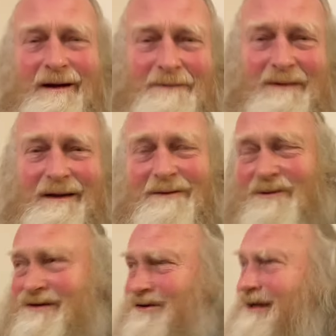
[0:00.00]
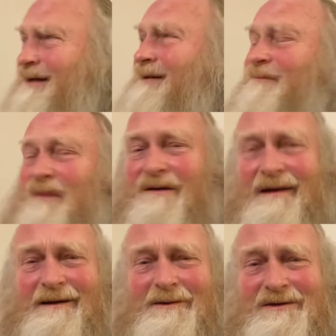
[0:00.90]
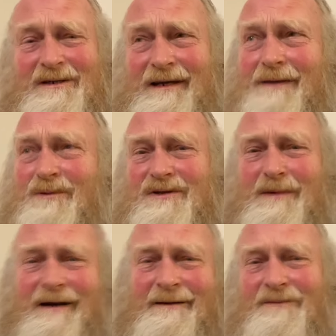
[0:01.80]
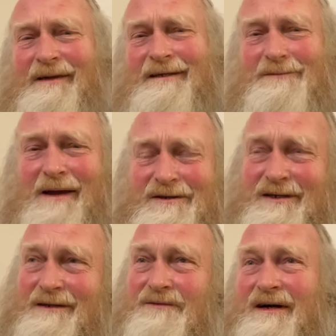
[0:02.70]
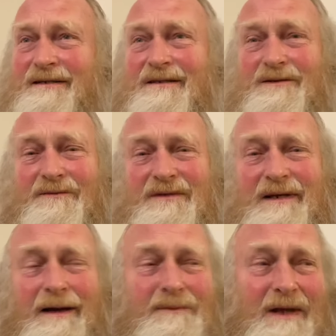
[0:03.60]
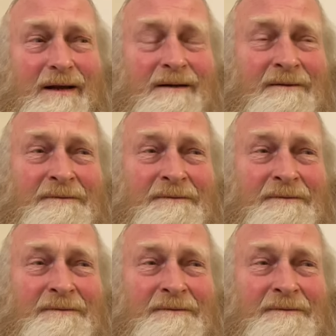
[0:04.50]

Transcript: up and I thought, gee, I had a good sleep because these magic devices obviously update